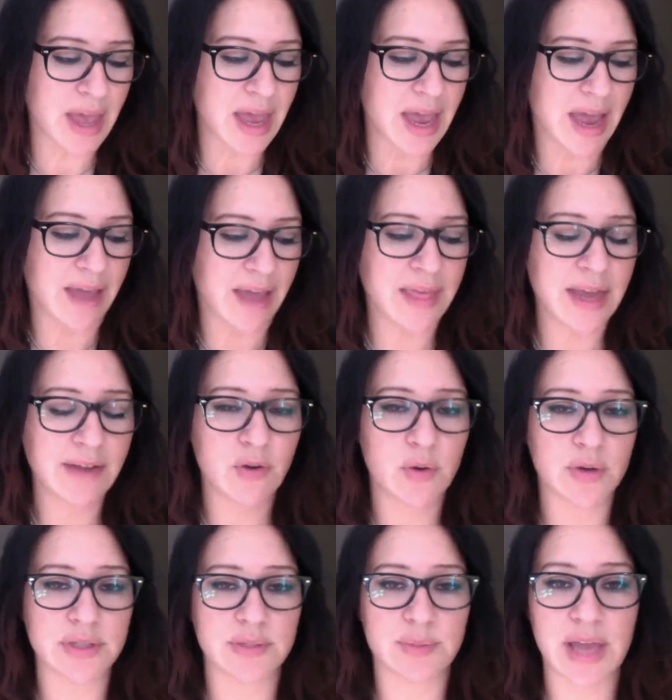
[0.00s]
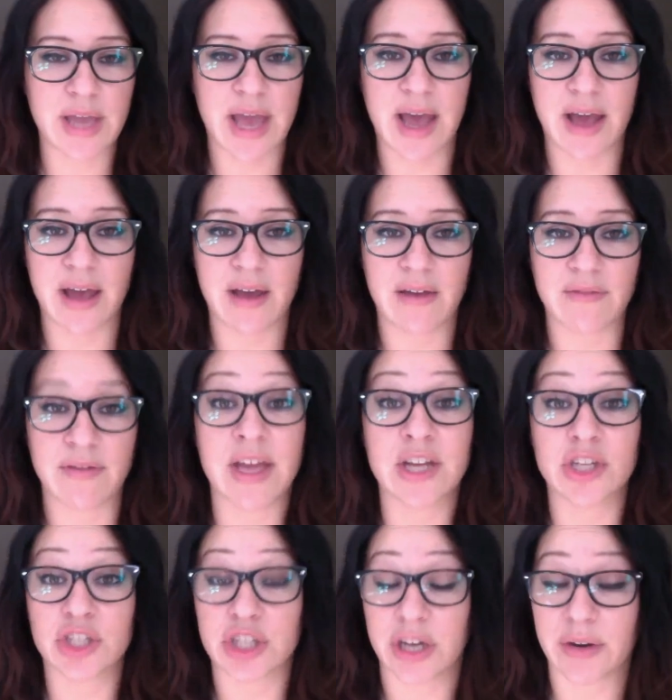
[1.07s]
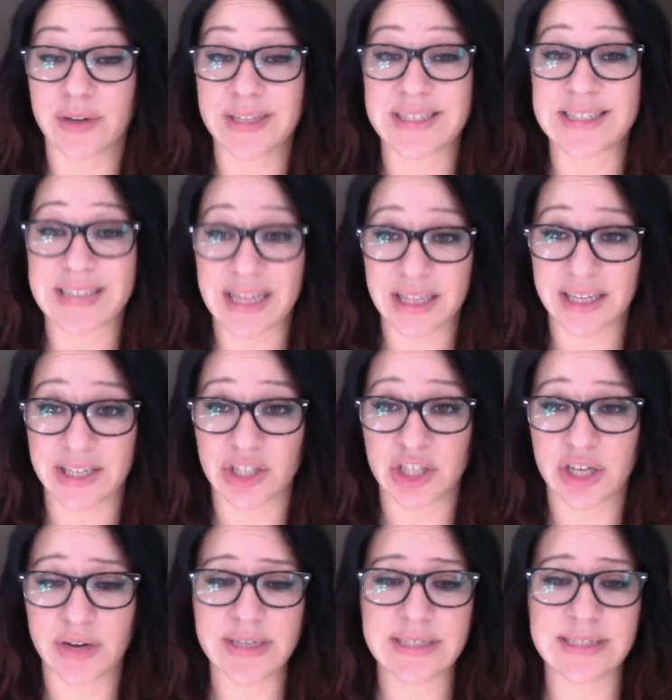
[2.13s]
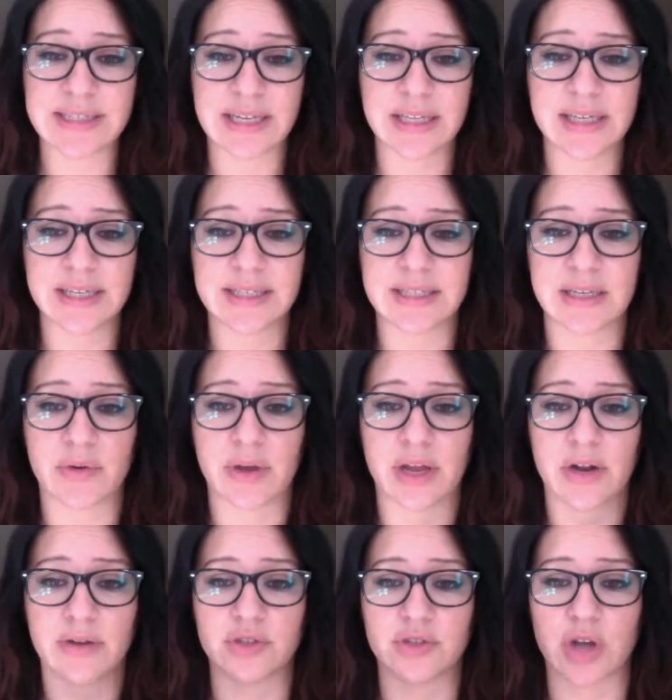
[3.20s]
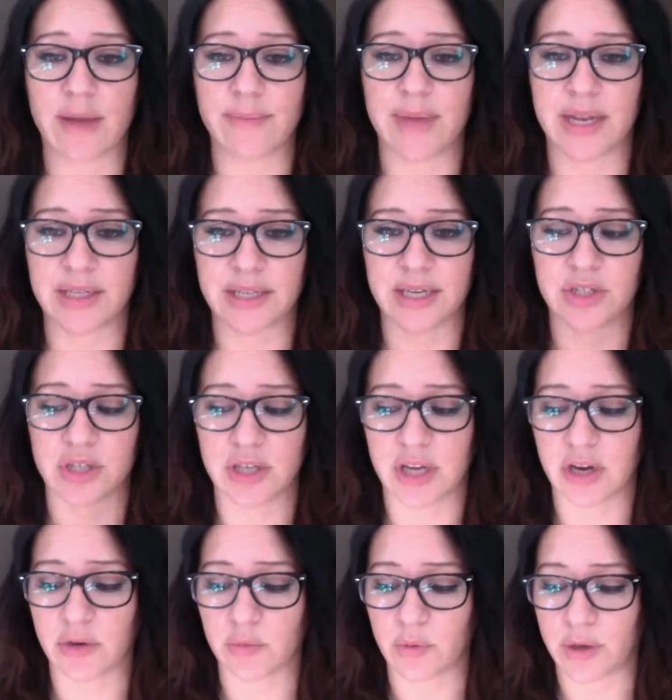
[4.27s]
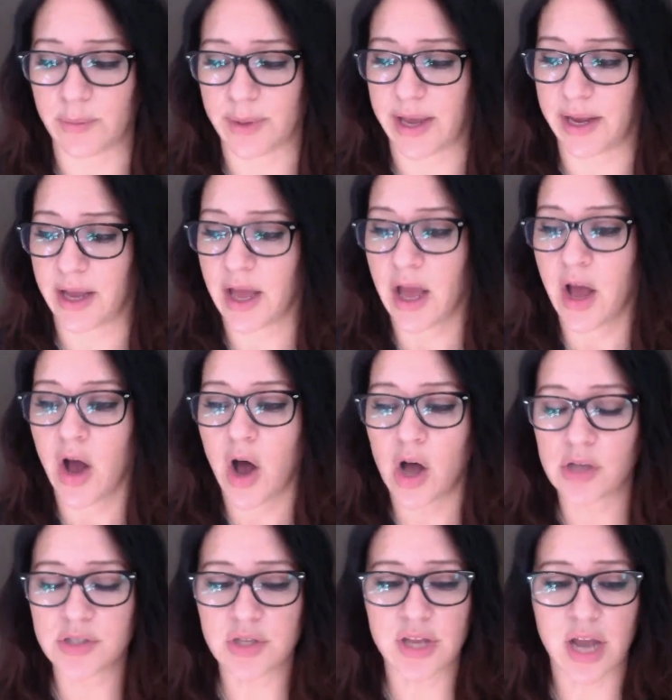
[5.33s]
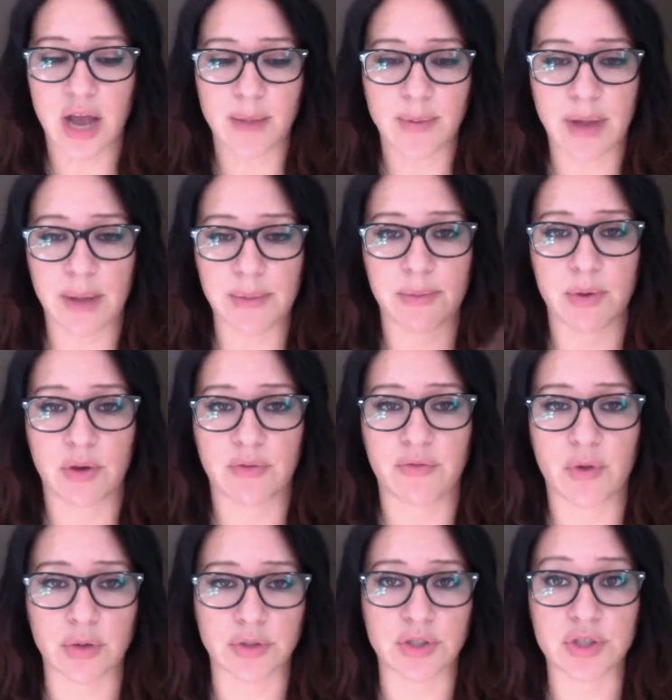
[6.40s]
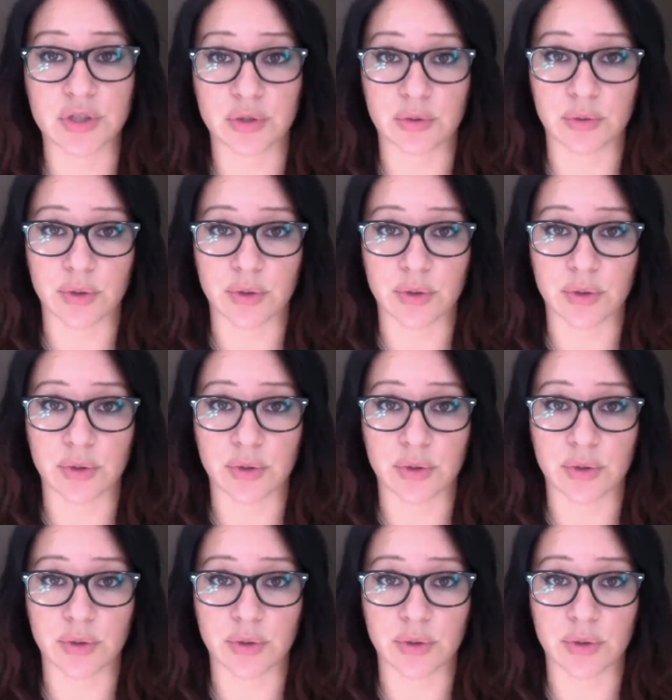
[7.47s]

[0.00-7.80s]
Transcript: And then of course we have Sherry Selly. Sherry Selly is the creator of Tribe Meditation here in Winnipeg, also the upcoming book four oh two.